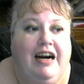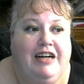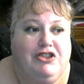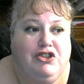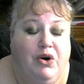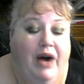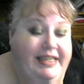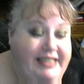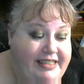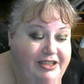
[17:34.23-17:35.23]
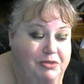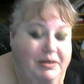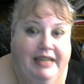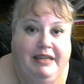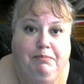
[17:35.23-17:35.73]
So I did do
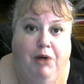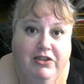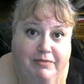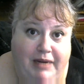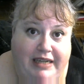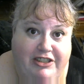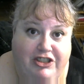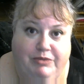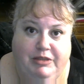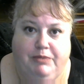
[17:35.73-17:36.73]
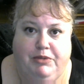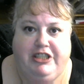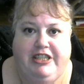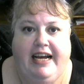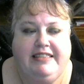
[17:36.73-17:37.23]
my parts of my audition with a British
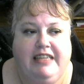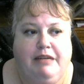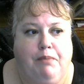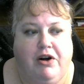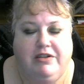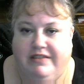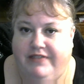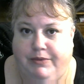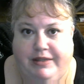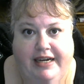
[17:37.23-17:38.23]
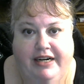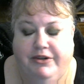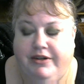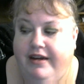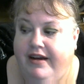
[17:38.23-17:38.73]
accent, parts of it without,